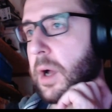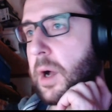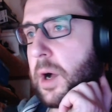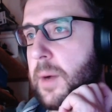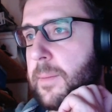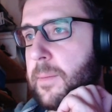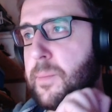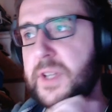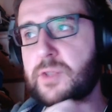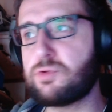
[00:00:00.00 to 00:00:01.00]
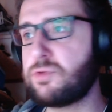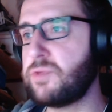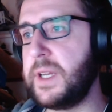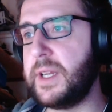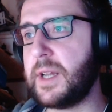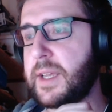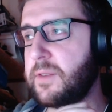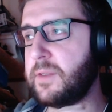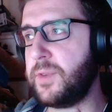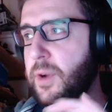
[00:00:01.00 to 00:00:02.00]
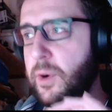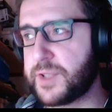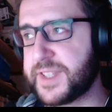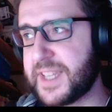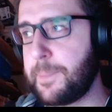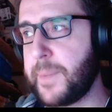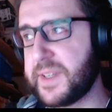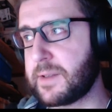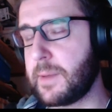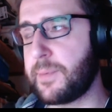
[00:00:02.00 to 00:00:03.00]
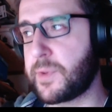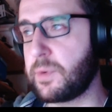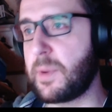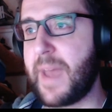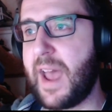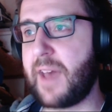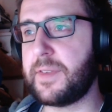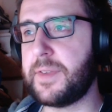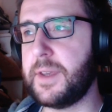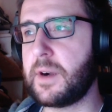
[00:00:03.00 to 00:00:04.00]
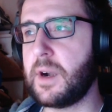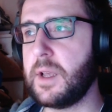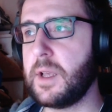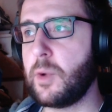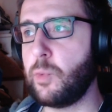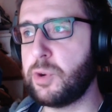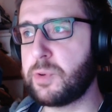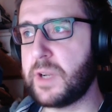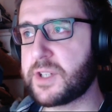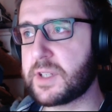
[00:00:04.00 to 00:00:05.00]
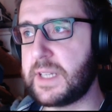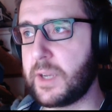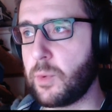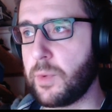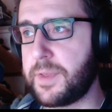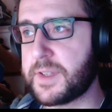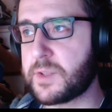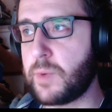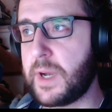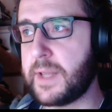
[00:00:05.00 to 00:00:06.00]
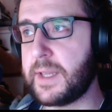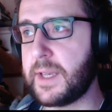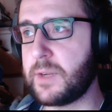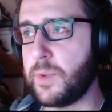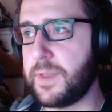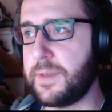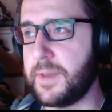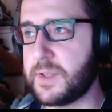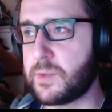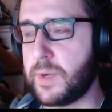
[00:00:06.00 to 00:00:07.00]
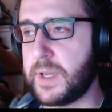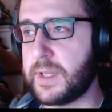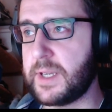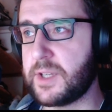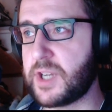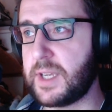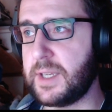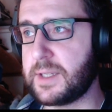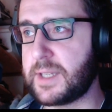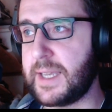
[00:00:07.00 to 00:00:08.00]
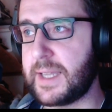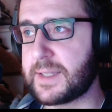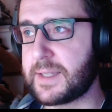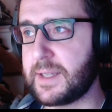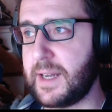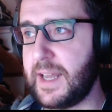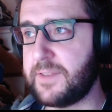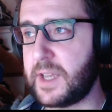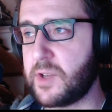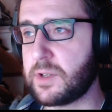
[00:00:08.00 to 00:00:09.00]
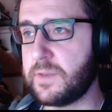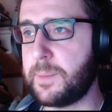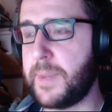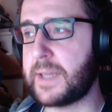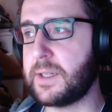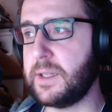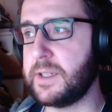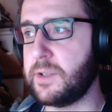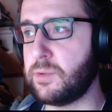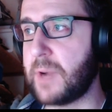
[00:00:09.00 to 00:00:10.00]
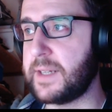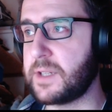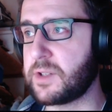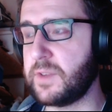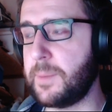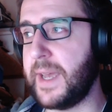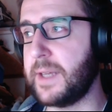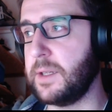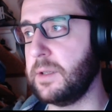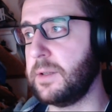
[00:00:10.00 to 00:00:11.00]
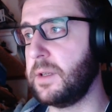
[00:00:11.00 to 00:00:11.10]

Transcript: But really, like if you go step by step through the math here, we're really just dealing with this one and with this one and checking it against the left edge of the paddle and the right edge of the paddle.